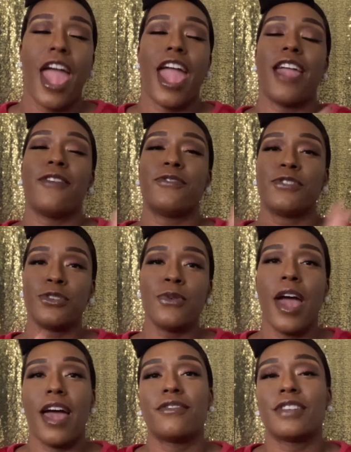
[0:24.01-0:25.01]
If you
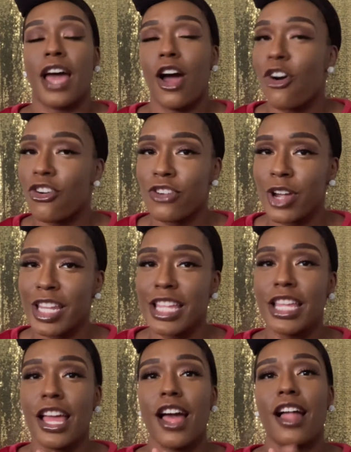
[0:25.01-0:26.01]
have not
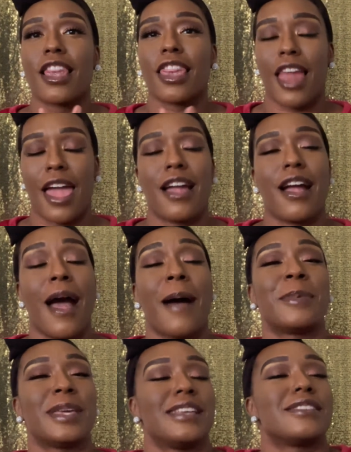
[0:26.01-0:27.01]
already, like,
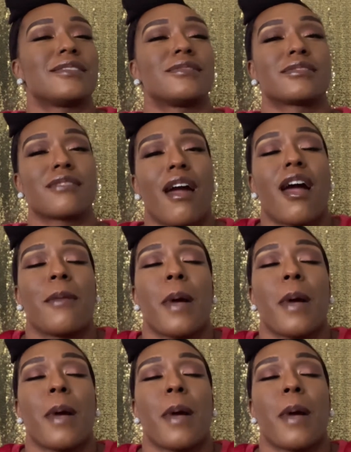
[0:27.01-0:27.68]
comment, and subscribe.